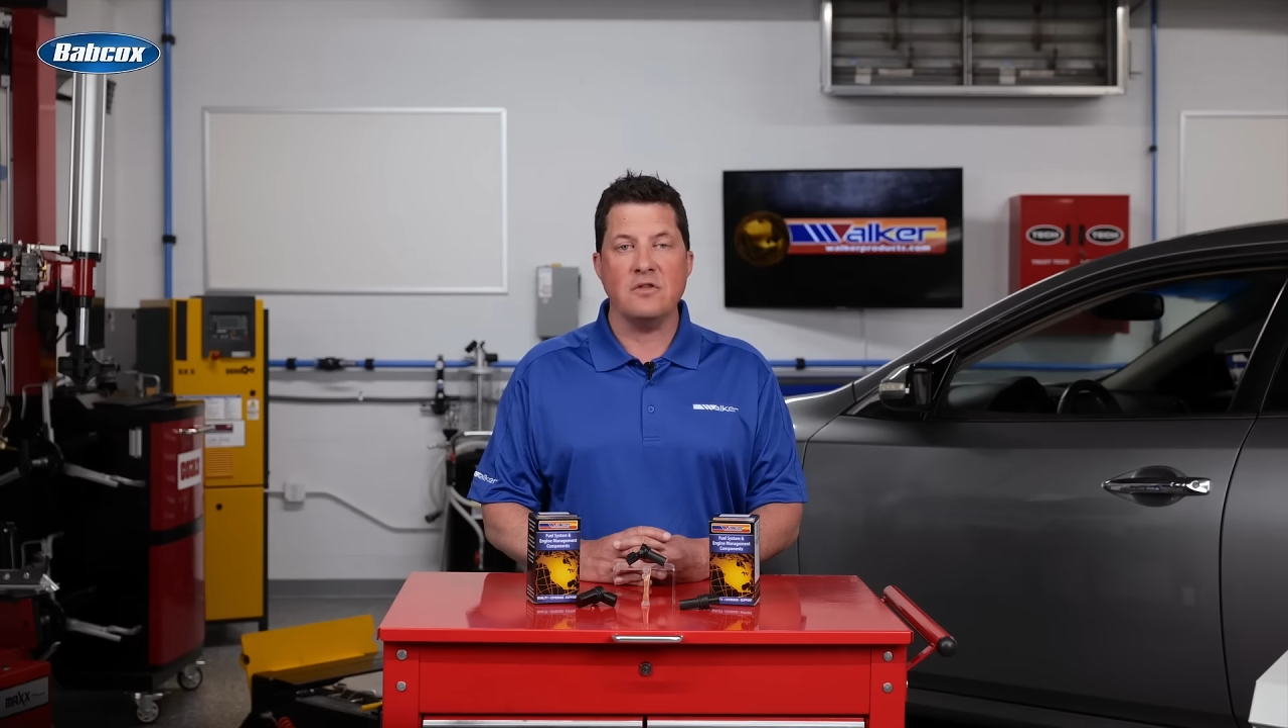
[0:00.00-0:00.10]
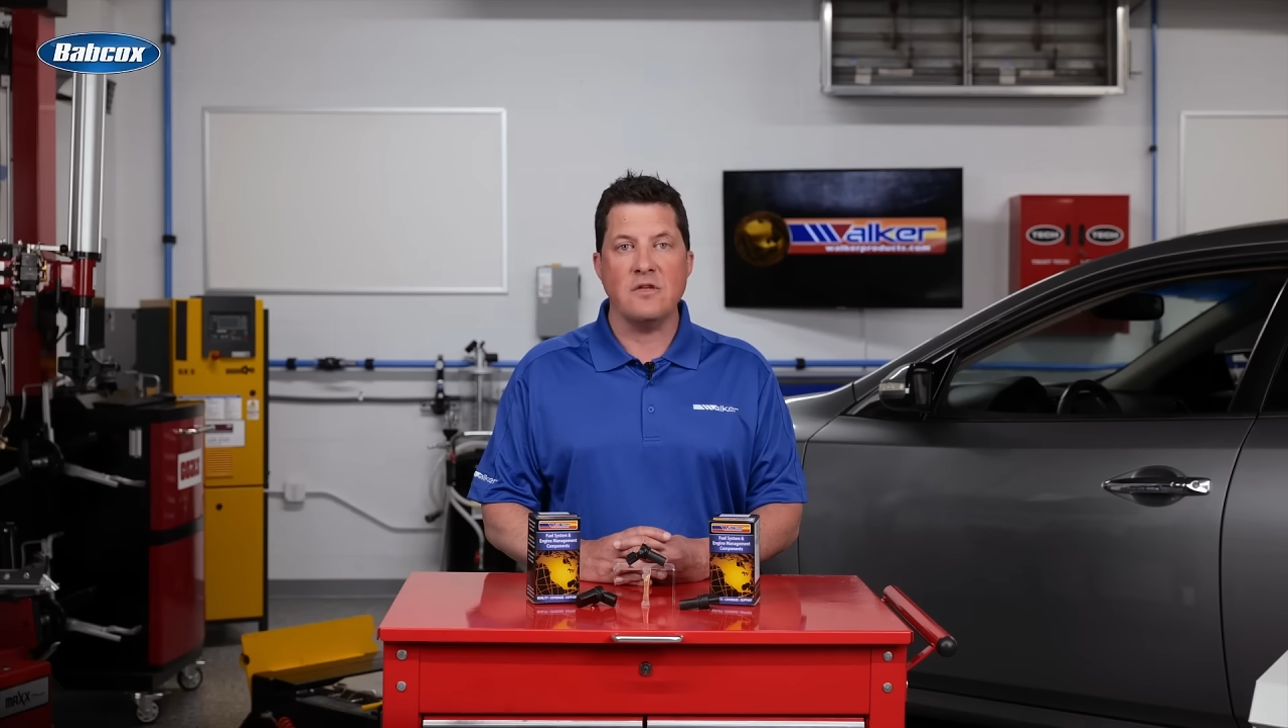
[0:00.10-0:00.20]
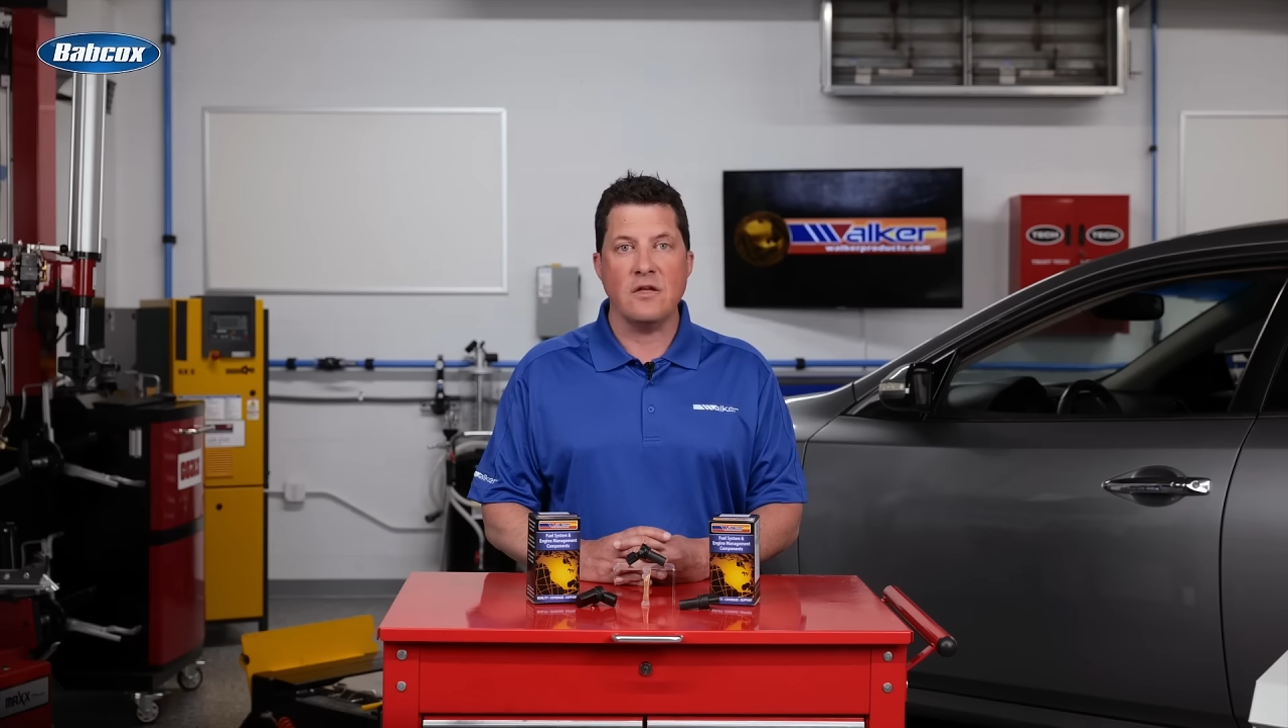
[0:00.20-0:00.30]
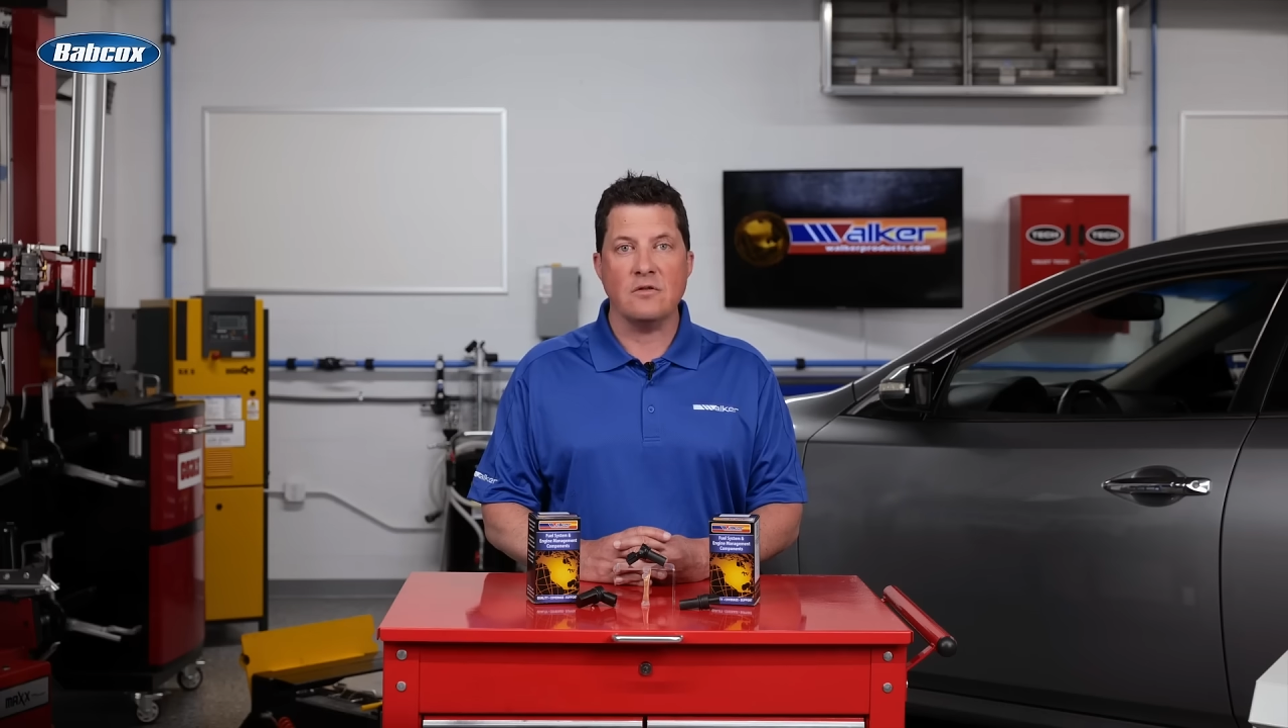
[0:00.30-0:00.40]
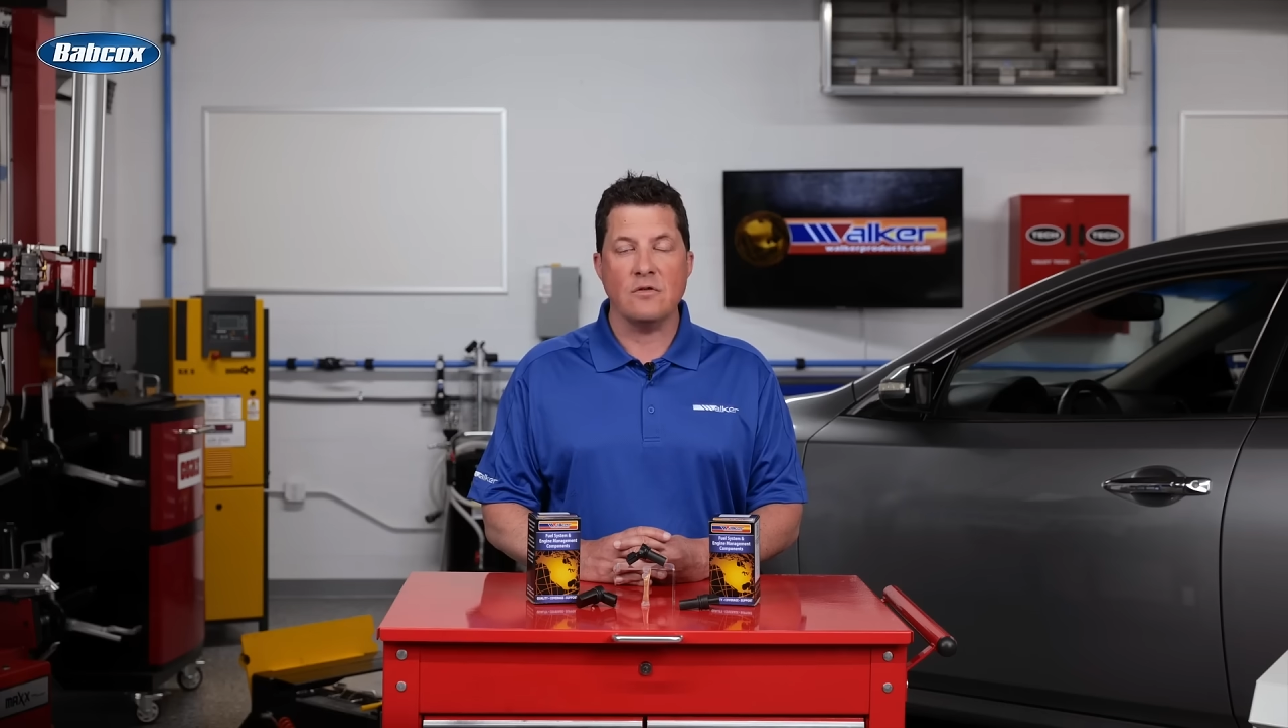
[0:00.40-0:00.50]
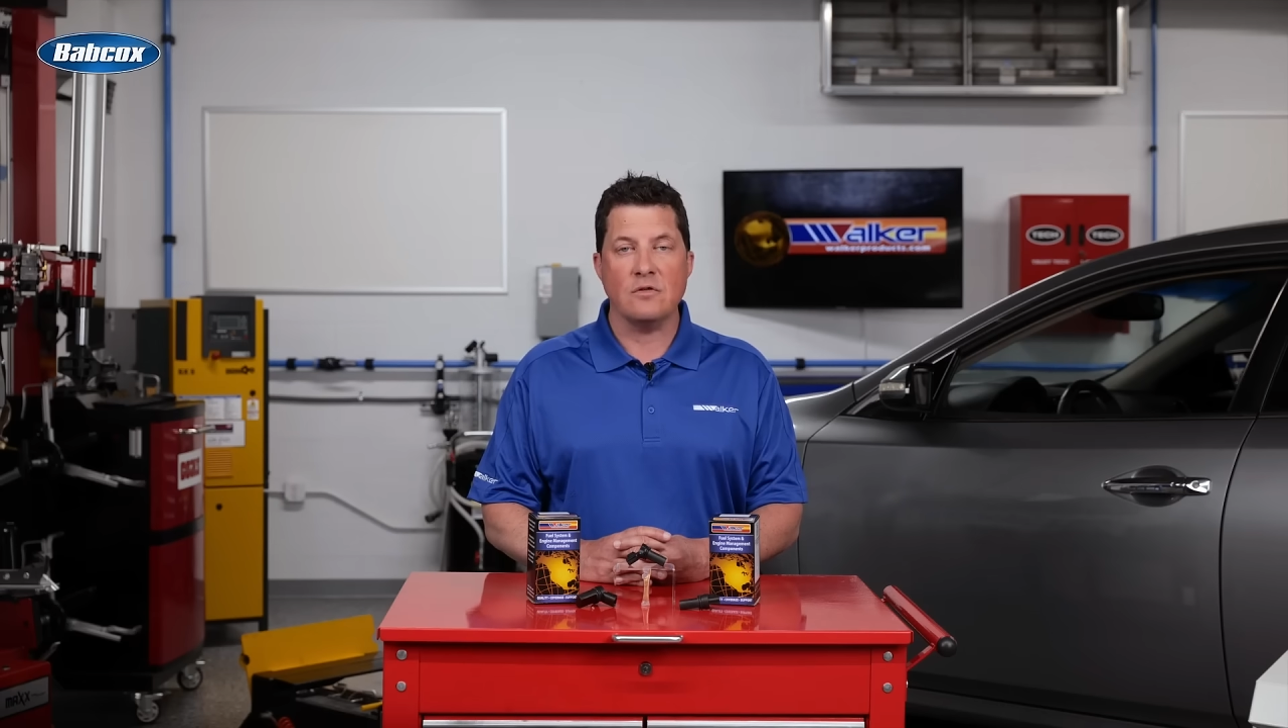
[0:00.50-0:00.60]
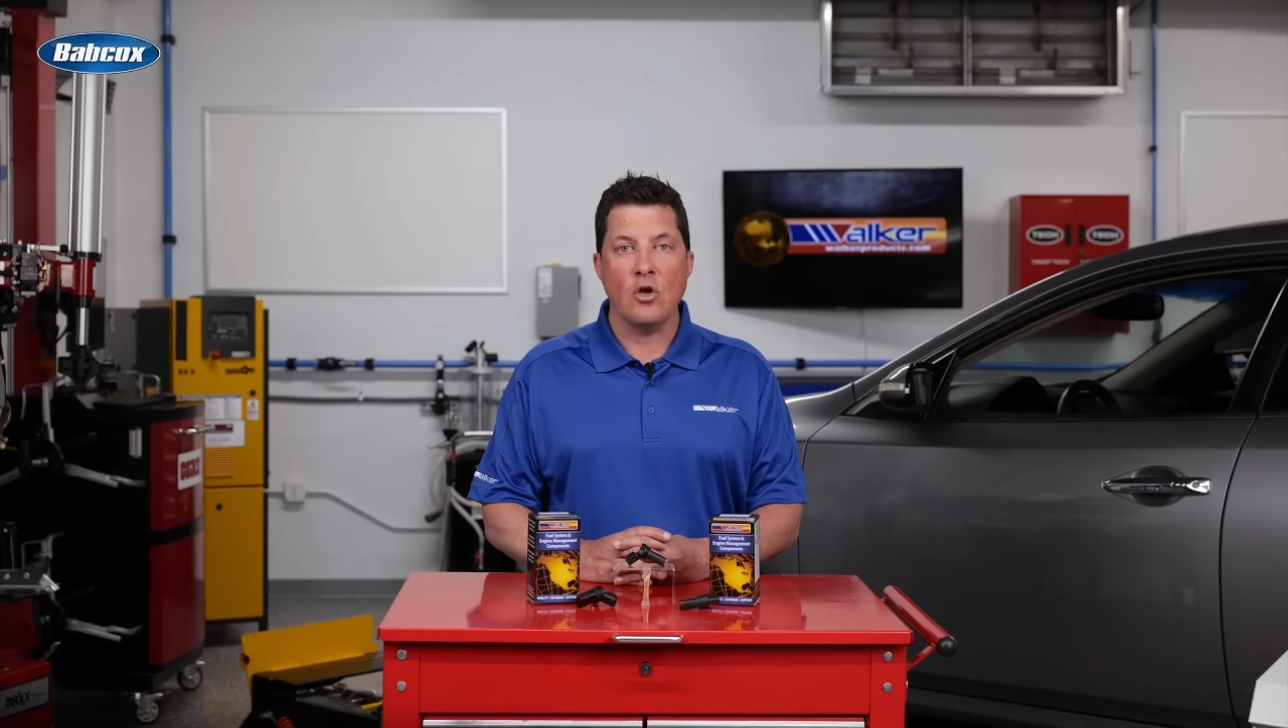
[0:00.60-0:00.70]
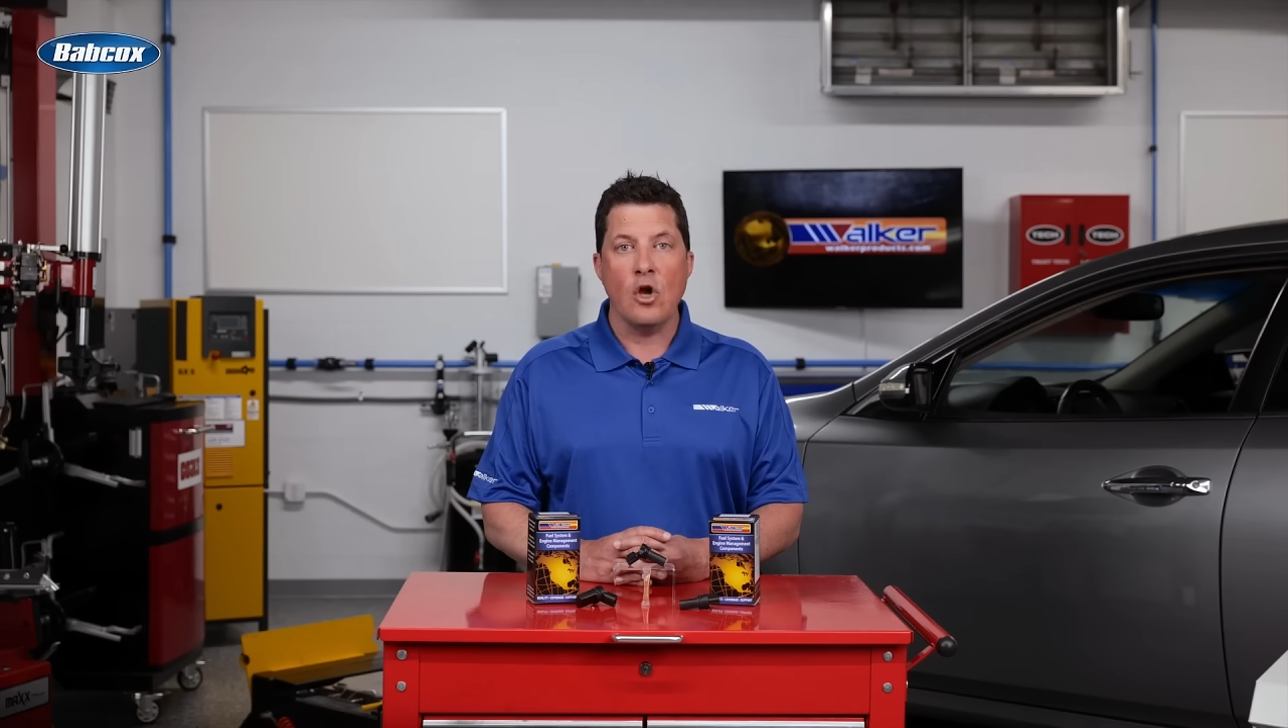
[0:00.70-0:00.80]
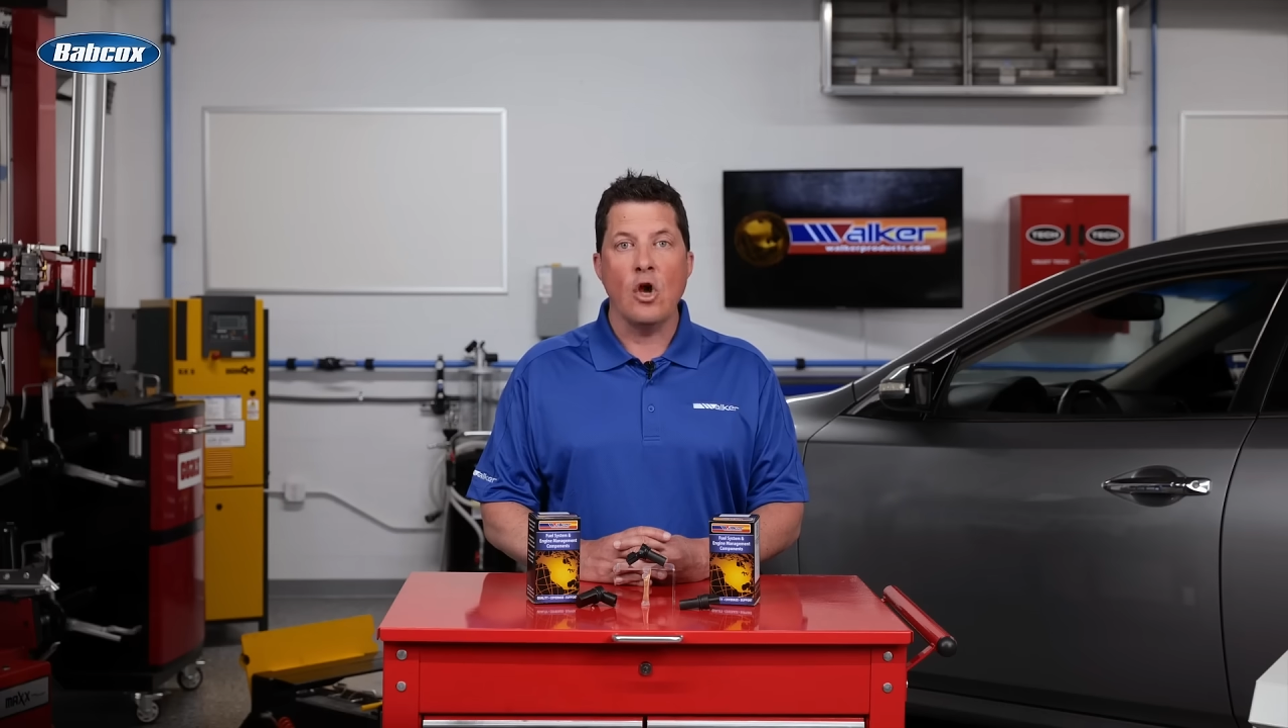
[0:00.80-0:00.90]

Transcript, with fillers: sensors